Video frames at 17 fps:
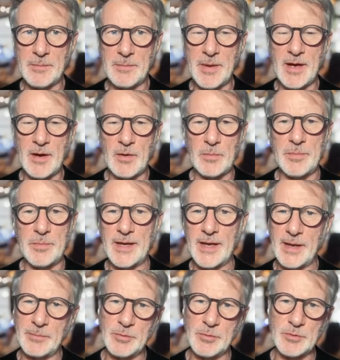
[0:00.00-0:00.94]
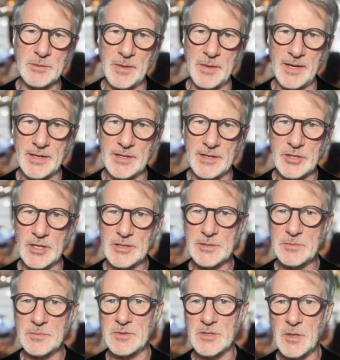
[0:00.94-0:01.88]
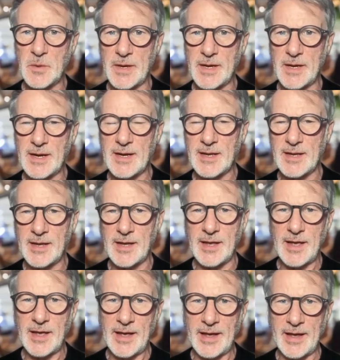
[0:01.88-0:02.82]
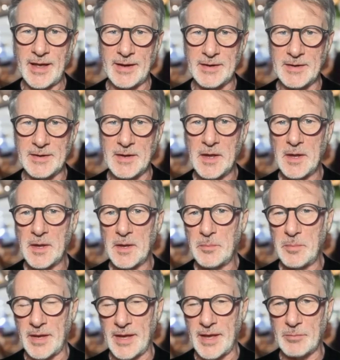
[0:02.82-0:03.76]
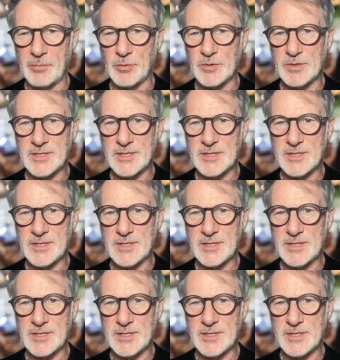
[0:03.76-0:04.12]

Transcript: about being able to make adjustments quickly and being able to